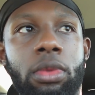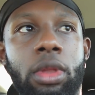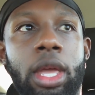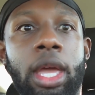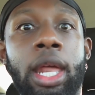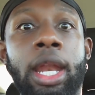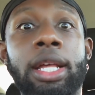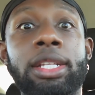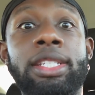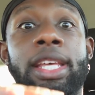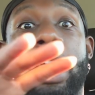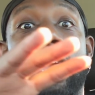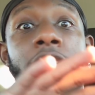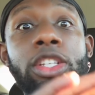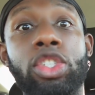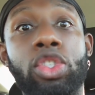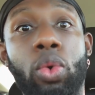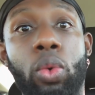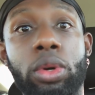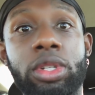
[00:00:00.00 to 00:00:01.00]
and it's
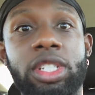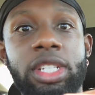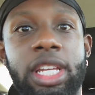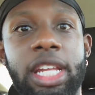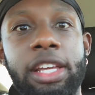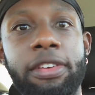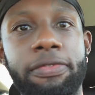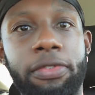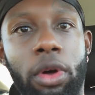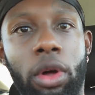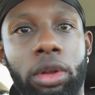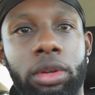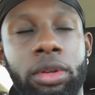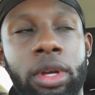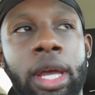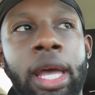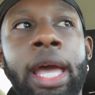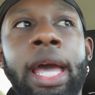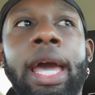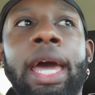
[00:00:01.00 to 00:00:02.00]
heading towards default.
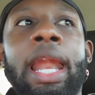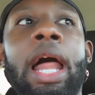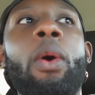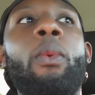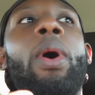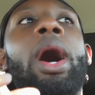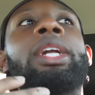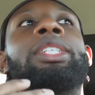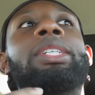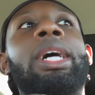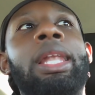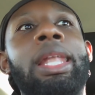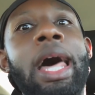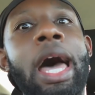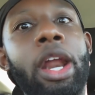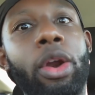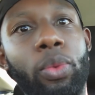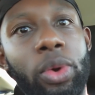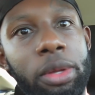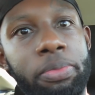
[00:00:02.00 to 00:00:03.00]
And I watch a
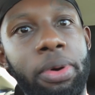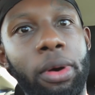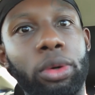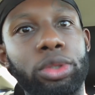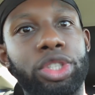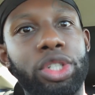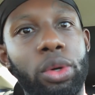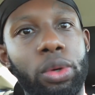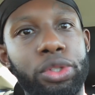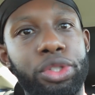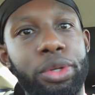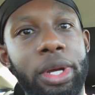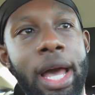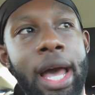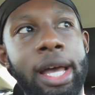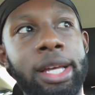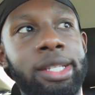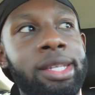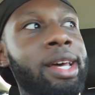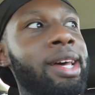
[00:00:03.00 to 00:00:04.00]
lot of repo shows, you
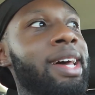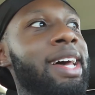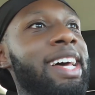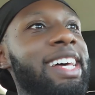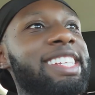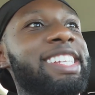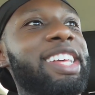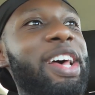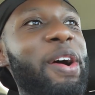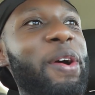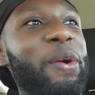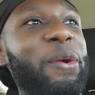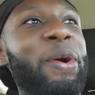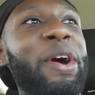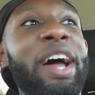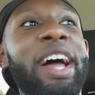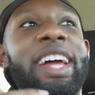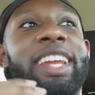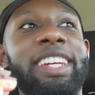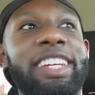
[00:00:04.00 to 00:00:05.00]
guys. So
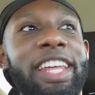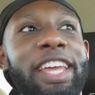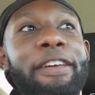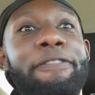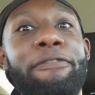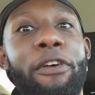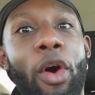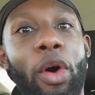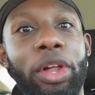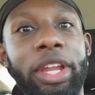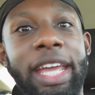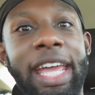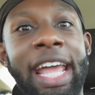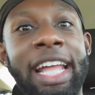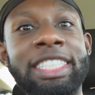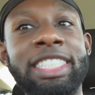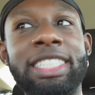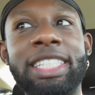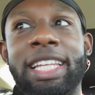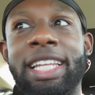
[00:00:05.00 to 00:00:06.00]
default
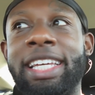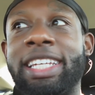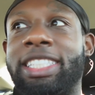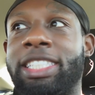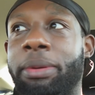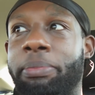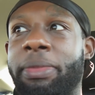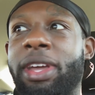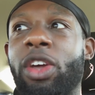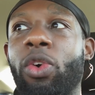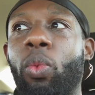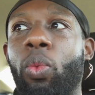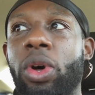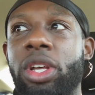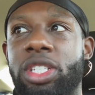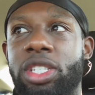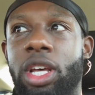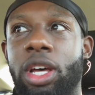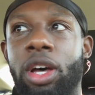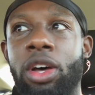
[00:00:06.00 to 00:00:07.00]
instantly to me
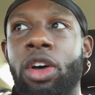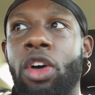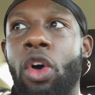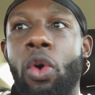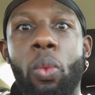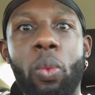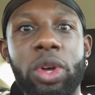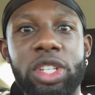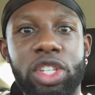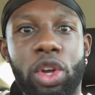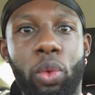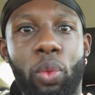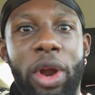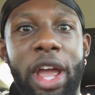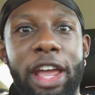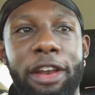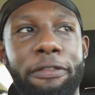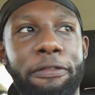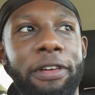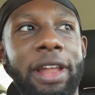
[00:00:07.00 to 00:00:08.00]
was a
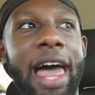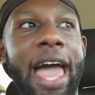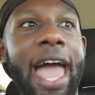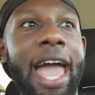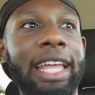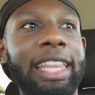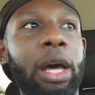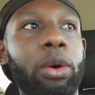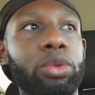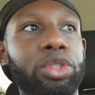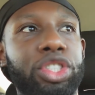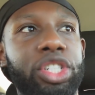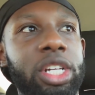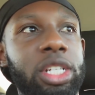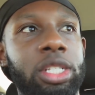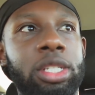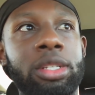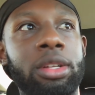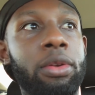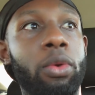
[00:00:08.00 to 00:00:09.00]
red flag that was
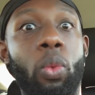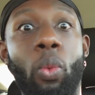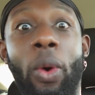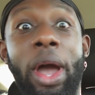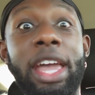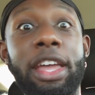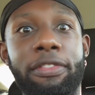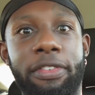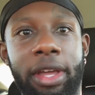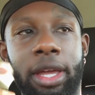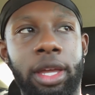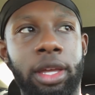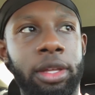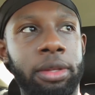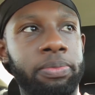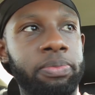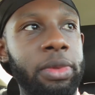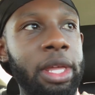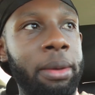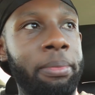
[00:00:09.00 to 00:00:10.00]
just waving
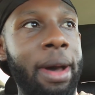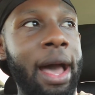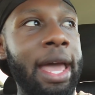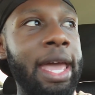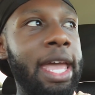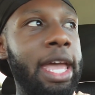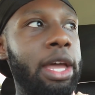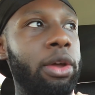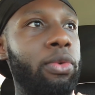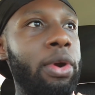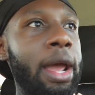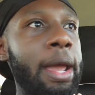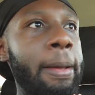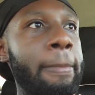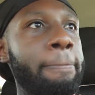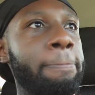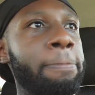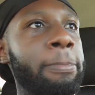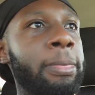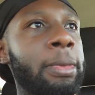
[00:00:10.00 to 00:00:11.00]
in my head,
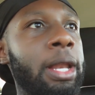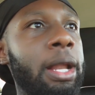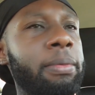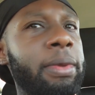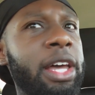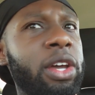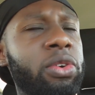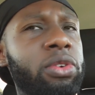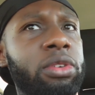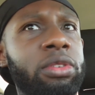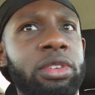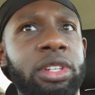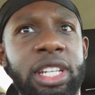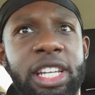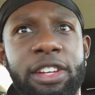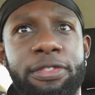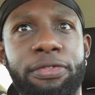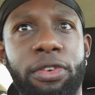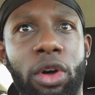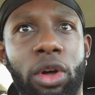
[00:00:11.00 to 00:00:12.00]
right? I'm like,
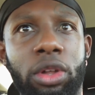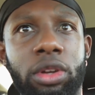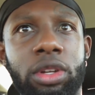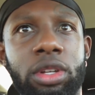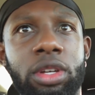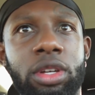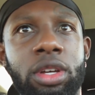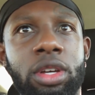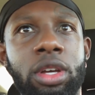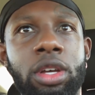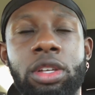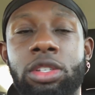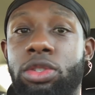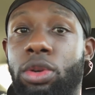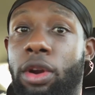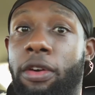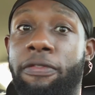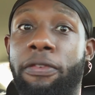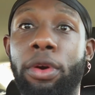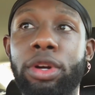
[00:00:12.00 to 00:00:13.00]
default.
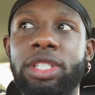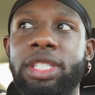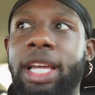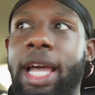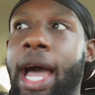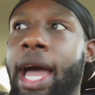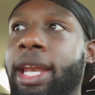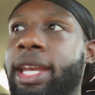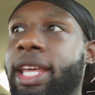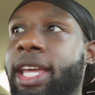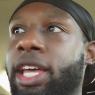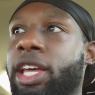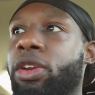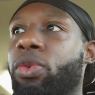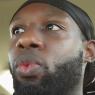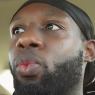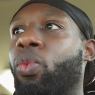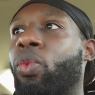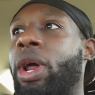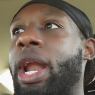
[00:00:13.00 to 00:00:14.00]
So the first thing I
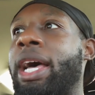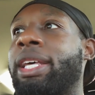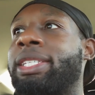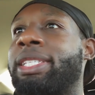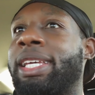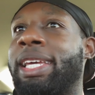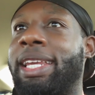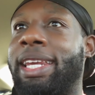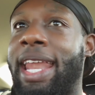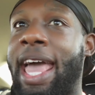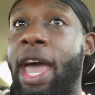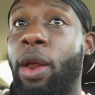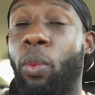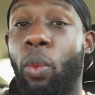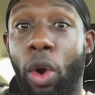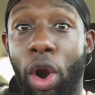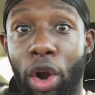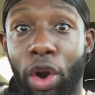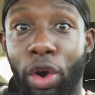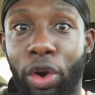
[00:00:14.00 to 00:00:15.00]
did when I seen that
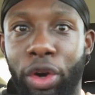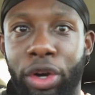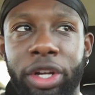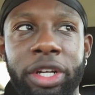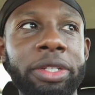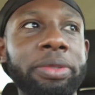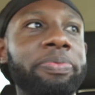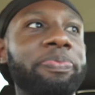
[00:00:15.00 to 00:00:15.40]
word,